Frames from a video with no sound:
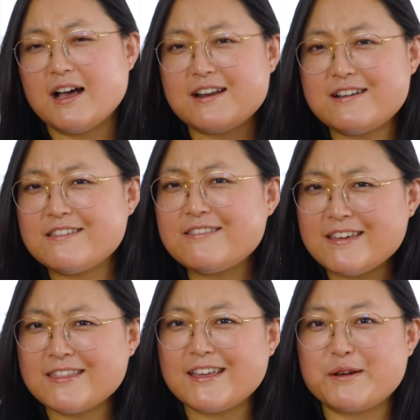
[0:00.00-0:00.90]
Another
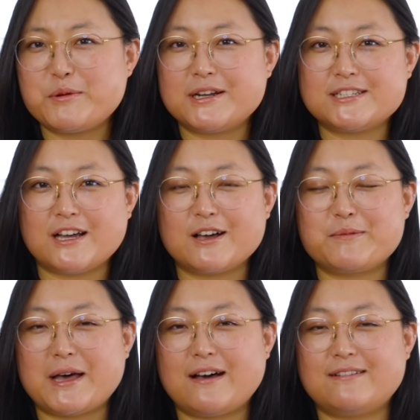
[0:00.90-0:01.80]
thing that I want to talk
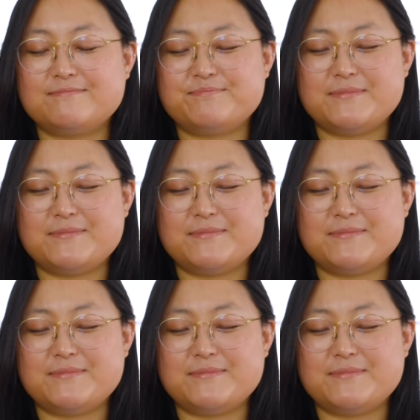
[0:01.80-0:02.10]
about